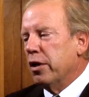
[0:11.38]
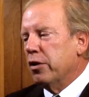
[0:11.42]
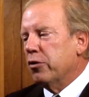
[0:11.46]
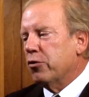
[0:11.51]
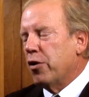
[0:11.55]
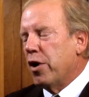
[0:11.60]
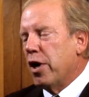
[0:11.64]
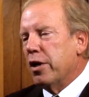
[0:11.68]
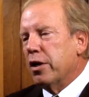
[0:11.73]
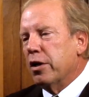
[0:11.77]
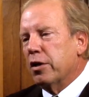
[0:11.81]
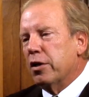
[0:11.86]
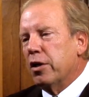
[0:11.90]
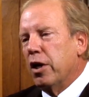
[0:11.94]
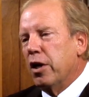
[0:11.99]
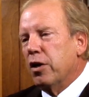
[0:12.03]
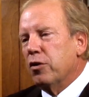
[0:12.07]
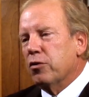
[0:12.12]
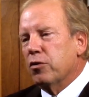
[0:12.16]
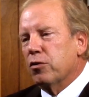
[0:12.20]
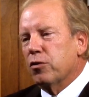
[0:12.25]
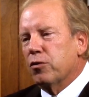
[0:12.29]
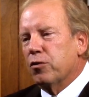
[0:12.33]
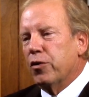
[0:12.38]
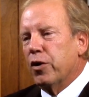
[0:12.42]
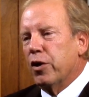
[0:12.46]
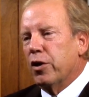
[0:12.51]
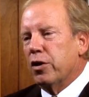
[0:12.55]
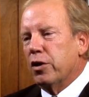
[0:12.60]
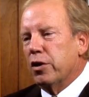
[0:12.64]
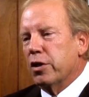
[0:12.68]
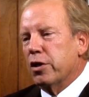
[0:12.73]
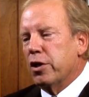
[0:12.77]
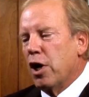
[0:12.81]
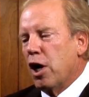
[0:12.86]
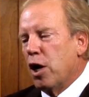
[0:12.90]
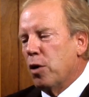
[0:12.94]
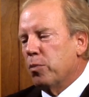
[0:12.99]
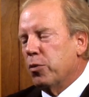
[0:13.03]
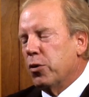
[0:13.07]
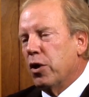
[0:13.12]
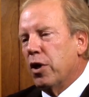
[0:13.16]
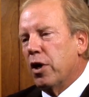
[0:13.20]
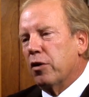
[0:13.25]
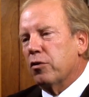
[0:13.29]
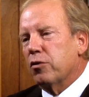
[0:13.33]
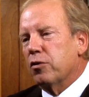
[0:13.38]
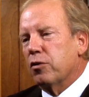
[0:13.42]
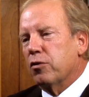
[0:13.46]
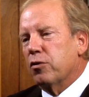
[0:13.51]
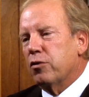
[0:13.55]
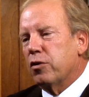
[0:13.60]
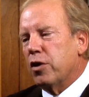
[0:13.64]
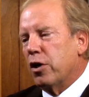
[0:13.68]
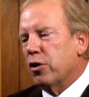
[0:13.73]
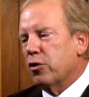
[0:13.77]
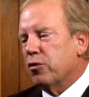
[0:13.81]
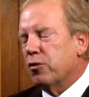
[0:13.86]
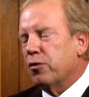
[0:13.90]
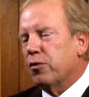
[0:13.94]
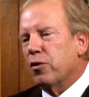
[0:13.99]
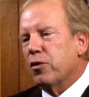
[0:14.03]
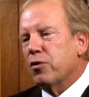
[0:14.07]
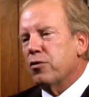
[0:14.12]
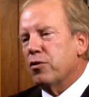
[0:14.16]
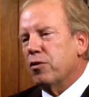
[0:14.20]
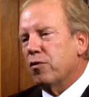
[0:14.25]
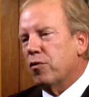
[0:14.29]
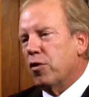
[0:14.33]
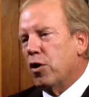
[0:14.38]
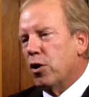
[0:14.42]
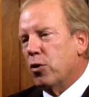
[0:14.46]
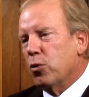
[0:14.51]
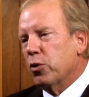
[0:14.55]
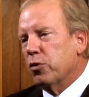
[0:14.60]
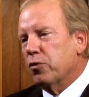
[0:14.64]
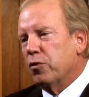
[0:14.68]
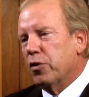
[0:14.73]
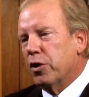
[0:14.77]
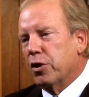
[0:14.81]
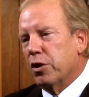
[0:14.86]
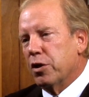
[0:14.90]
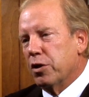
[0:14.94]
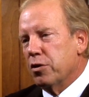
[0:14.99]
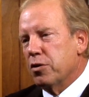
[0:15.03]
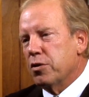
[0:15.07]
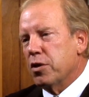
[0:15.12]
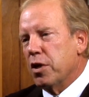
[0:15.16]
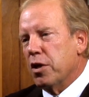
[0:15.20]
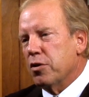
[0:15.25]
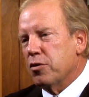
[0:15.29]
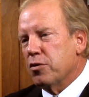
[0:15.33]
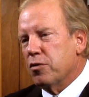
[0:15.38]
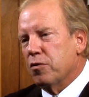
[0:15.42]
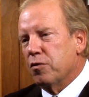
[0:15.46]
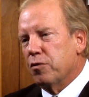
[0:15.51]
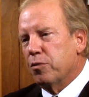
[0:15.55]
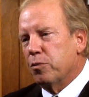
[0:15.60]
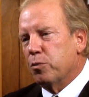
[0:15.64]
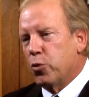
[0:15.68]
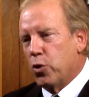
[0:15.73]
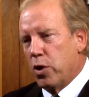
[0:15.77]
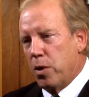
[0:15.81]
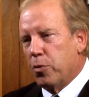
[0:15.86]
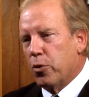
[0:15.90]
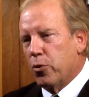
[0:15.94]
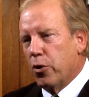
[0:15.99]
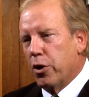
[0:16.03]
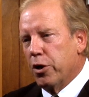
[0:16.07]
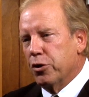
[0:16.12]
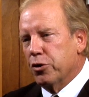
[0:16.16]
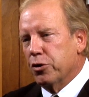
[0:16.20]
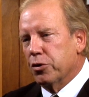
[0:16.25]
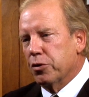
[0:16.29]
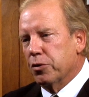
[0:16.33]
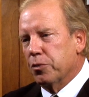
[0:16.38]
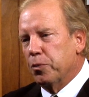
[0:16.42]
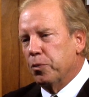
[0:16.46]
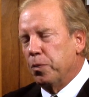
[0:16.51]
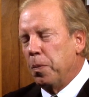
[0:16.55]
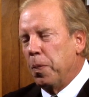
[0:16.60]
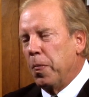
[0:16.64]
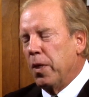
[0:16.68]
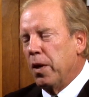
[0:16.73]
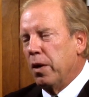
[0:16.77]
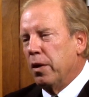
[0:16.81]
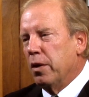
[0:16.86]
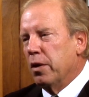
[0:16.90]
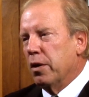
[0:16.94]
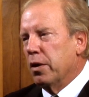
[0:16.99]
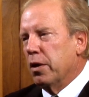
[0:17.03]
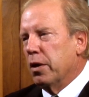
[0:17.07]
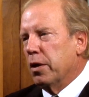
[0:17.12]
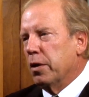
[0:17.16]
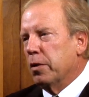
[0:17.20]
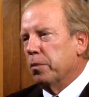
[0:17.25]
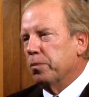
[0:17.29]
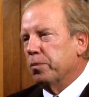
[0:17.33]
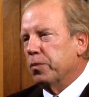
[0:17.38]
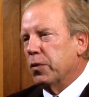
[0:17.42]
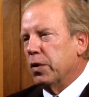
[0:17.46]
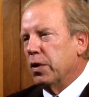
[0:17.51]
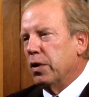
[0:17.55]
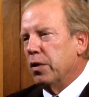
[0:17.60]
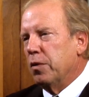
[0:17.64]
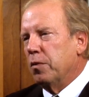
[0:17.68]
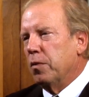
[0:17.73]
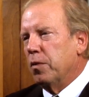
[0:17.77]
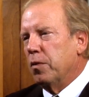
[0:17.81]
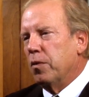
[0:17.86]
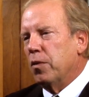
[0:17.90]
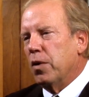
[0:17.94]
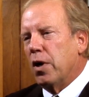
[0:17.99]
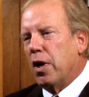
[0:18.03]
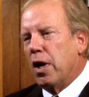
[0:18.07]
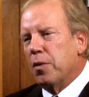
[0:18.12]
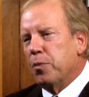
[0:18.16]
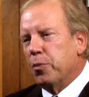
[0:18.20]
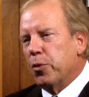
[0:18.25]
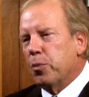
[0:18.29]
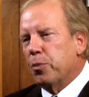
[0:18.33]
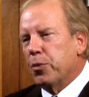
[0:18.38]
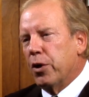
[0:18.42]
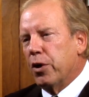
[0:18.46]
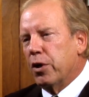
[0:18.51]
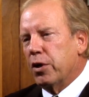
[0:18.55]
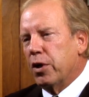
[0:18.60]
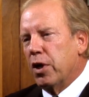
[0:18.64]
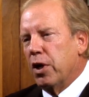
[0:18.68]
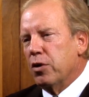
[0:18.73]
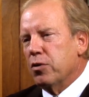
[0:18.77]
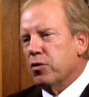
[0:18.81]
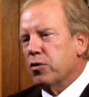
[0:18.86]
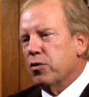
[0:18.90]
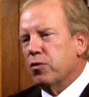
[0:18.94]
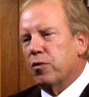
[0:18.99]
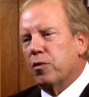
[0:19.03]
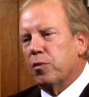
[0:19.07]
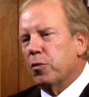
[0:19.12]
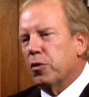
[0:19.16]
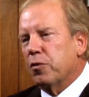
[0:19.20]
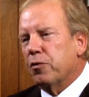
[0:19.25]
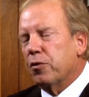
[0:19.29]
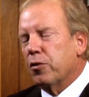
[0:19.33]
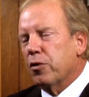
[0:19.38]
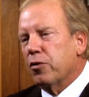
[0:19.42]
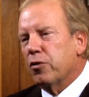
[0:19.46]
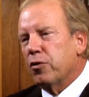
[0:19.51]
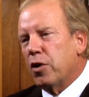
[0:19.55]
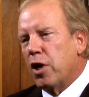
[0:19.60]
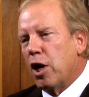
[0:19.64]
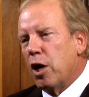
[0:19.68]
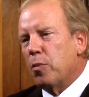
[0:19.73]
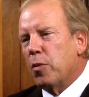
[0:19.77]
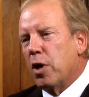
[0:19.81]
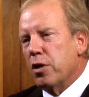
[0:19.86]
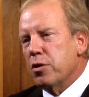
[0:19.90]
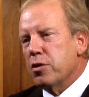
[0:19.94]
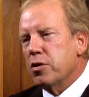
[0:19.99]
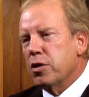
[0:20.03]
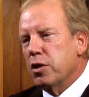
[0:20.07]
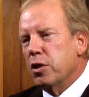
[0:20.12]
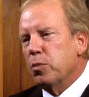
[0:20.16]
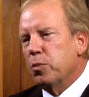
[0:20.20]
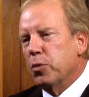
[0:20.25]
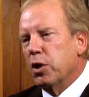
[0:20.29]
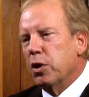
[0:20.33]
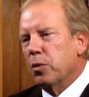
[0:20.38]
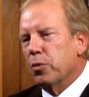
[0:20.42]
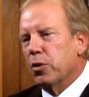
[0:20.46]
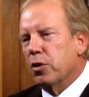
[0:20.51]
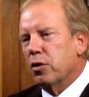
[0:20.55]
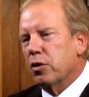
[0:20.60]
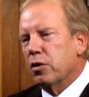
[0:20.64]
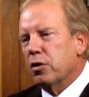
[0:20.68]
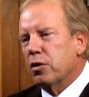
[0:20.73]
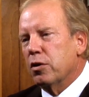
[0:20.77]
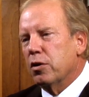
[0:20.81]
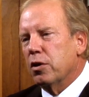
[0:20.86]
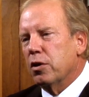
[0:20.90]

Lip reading: Trying a case is fairly complex. It starts first of all with very intensive preparation. I prepare cases from the first time I see people.